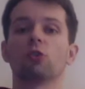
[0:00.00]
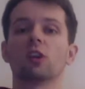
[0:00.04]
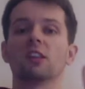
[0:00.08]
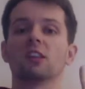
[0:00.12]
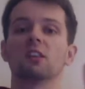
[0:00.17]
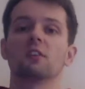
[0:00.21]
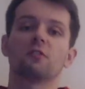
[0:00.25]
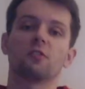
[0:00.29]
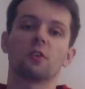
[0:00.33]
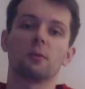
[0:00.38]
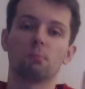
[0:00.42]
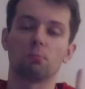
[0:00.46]
the
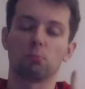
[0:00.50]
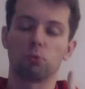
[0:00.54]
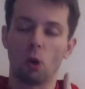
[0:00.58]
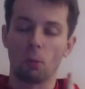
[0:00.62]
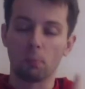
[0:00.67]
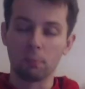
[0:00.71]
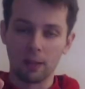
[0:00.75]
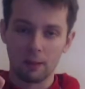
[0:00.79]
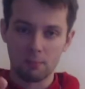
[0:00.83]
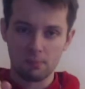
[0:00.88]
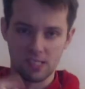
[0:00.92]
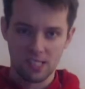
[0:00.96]
different
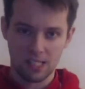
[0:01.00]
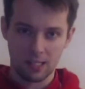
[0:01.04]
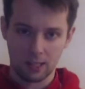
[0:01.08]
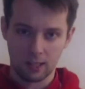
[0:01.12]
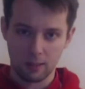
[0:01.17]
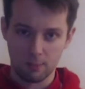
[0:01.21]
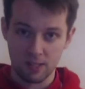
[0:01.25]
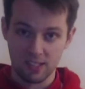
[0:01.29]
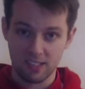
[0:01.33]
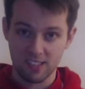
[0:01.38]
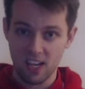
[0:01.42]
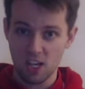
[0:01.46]
problems and
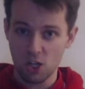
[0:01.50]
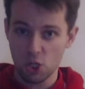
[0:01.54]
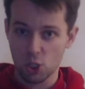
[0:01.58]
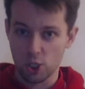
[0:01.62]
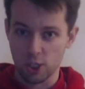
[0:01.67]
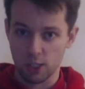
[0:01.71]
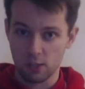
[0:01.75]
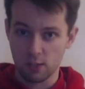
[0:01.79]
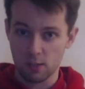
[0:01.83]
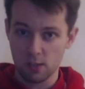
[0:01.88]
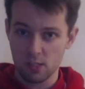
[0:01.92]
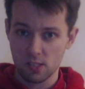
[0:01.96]

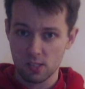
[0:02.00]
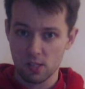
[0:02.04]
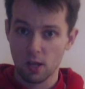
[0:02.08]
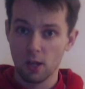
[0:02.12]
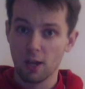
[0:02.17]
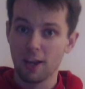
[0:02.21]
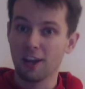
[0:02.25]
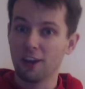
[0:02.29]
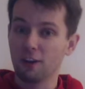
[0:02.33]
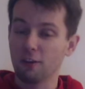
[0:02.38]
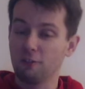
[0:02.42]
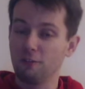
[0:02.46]
limitations
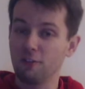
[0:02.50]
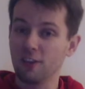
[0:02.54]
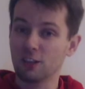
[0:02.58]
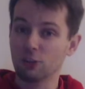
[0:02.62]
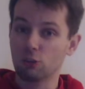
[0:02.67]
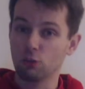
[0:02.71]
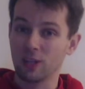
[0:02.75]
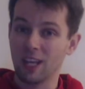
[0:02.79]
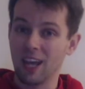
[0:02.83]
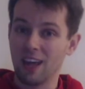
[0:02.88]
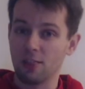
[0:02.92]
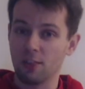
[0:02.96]
fit
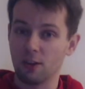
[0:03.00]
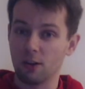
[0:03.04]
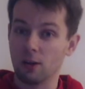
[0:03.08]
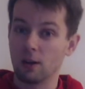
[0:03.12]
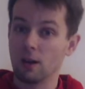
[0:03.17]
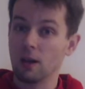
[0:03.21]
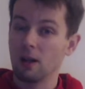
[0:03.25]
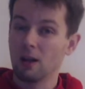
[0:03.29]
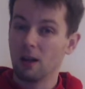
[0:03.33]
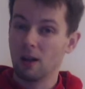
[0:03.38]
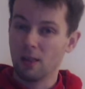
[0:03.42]
together?